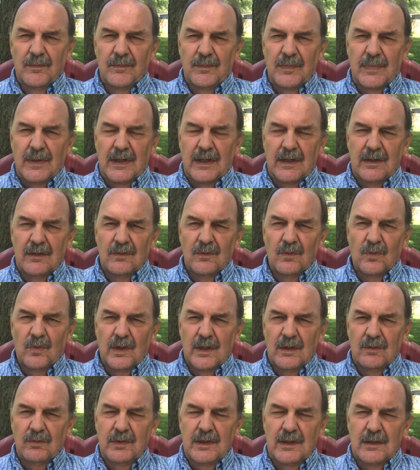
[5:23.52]
But what
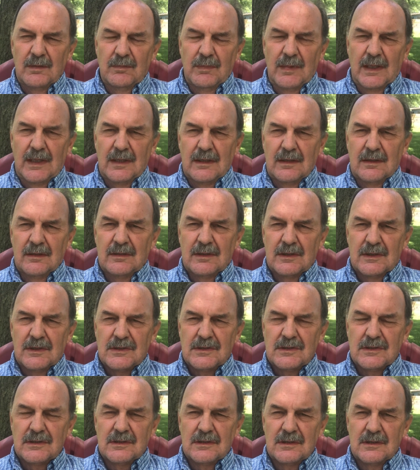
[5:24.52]
are we to make of
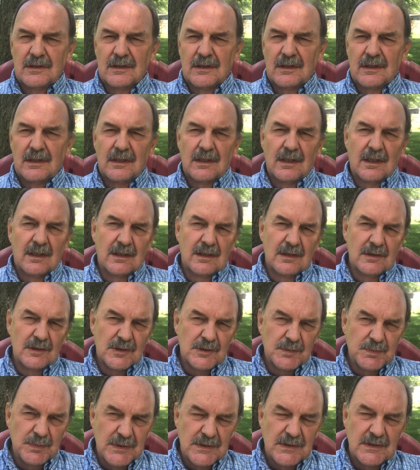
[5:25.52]
this
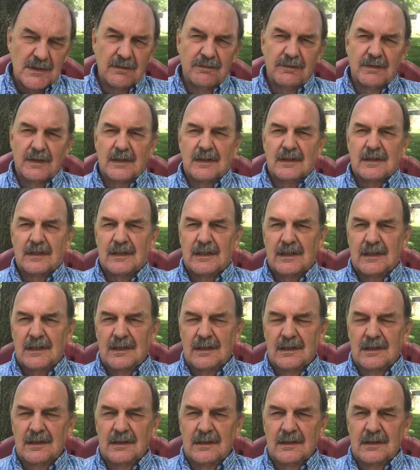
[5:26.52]
specifically,
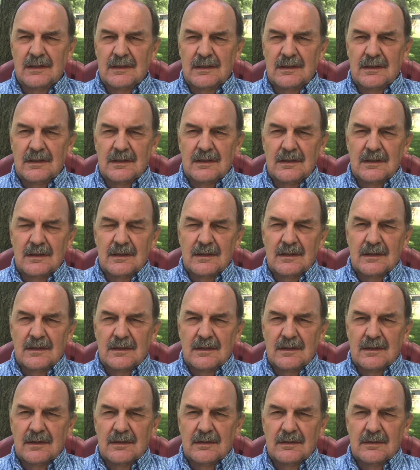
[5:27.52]

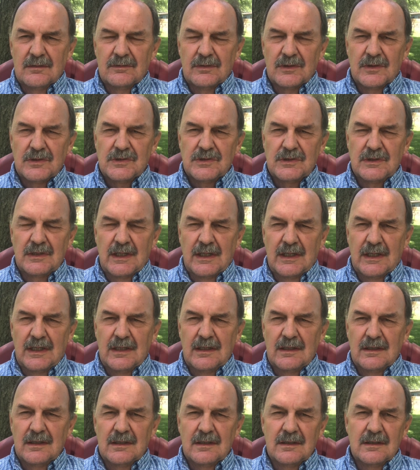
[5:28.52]
verse
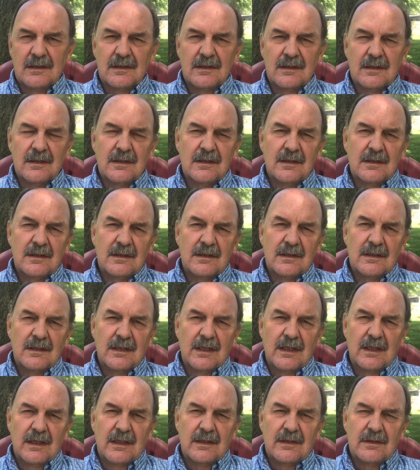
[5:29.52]
9,
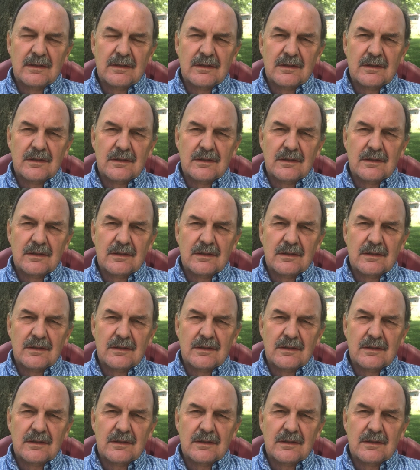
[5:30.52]
and